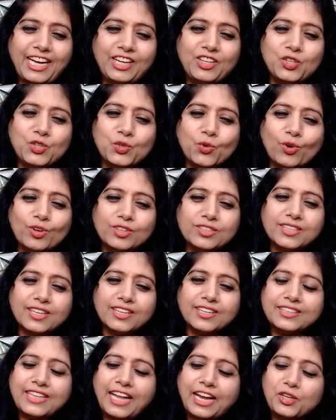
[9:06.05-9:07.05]
It
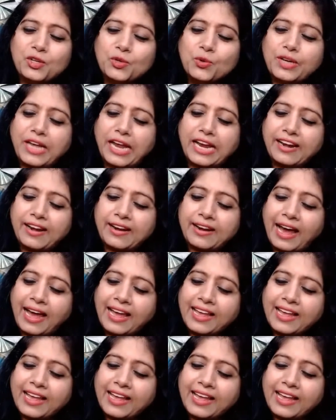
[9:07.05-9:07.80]
shows that you can